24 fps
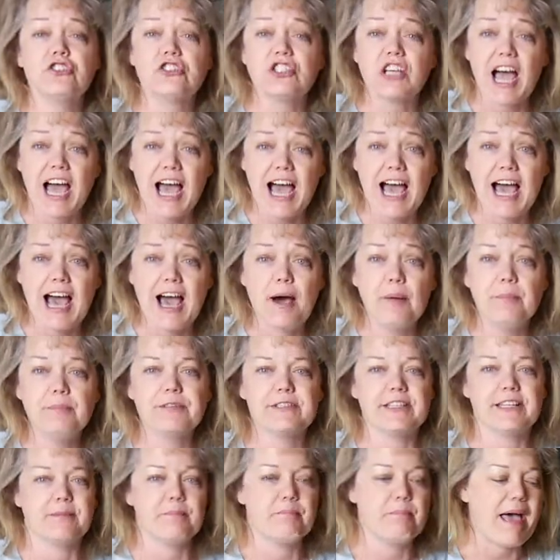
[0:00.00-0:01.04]

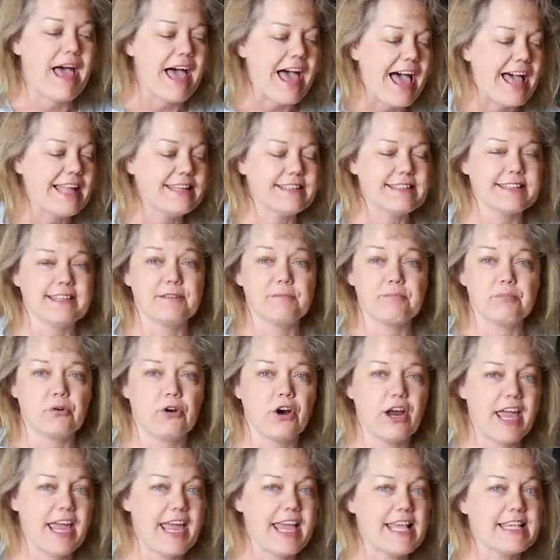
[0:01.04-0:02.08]
jobs and pets and
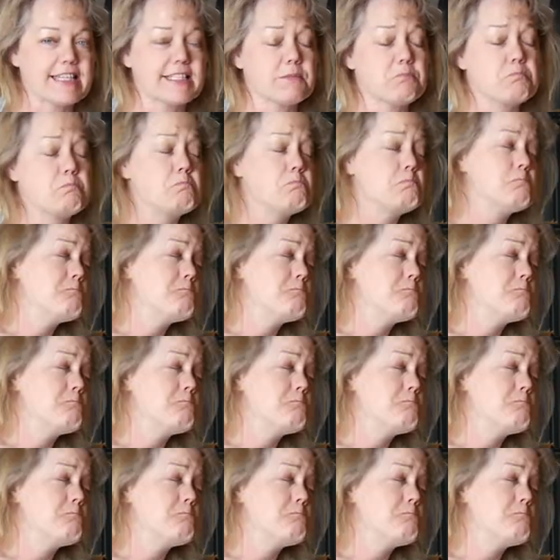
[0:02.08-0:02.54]
praise.